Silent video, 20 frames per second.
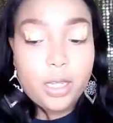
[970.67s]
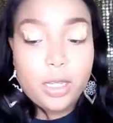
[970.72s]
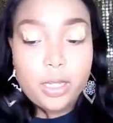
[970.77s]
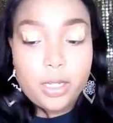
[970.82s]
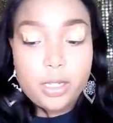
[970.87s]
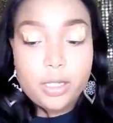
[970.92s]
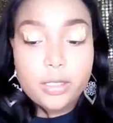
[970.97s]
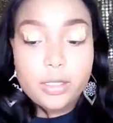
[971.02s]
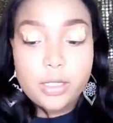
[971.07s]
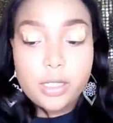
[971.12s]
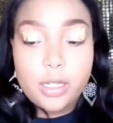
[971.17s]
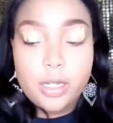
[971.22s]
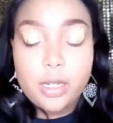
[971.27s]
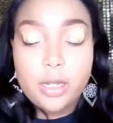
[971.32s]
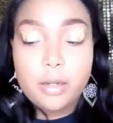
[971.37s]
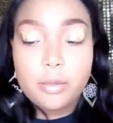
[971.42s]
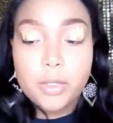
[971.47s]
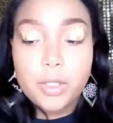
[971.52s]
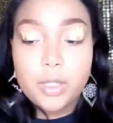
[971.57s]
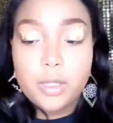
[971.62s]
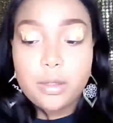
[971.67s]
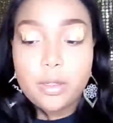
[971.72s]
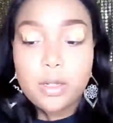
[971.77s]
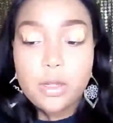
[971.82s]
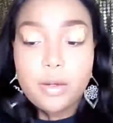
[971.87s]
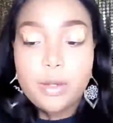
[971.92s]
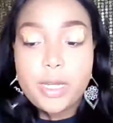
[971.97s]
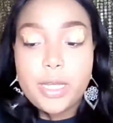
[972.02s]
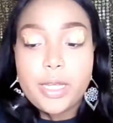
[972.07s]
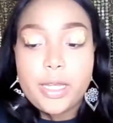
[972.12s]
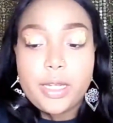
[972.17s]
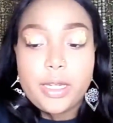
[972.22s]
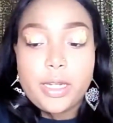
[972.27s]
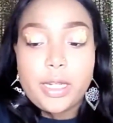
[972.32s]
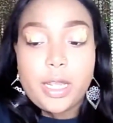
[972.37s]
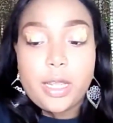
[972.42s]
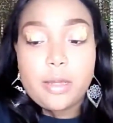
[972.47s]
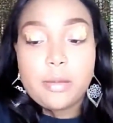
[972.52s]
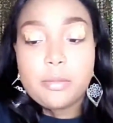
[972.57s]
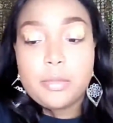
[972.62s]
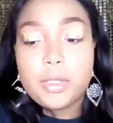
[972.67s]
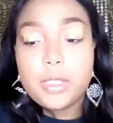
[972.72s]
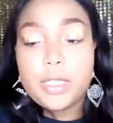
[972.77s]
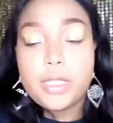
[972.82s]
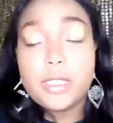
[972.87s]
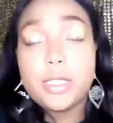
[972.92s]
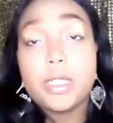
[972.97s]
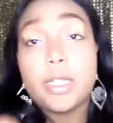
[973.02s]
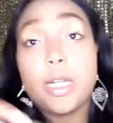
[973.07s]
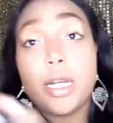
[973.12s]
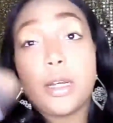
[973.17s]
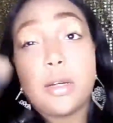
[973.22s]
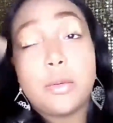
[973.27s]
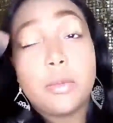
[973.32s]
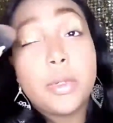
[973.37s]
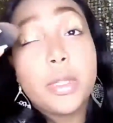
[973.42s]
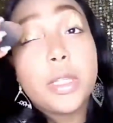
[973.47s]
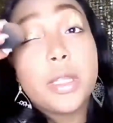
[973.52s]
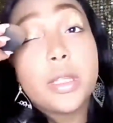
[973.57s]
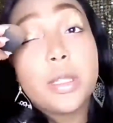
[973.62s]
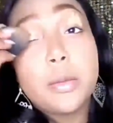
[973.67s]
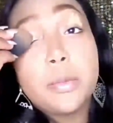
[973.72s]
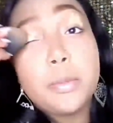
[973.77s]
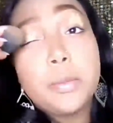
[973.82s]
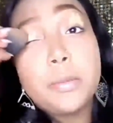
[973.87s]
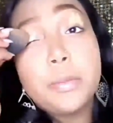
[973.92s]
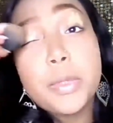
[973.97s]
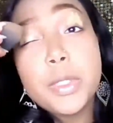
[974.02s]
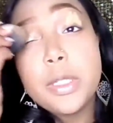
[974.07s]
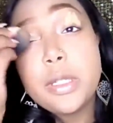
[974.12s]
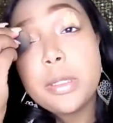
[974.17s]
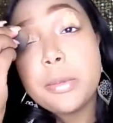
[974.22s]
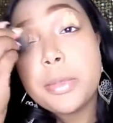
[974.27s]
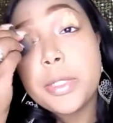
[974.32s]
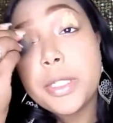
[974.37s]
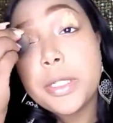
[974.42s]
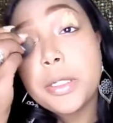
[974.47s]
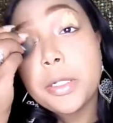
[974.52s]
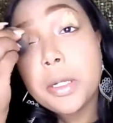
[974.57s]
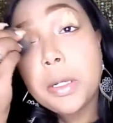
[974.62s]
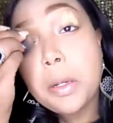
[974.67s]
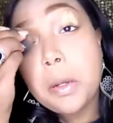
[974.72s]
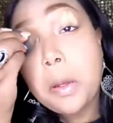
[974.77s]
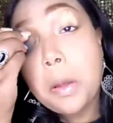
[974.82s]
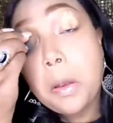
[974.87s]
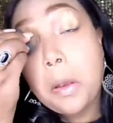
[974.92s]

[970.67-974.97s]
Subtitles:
And I'm gonna go ahead and blend it out with a beauty blender.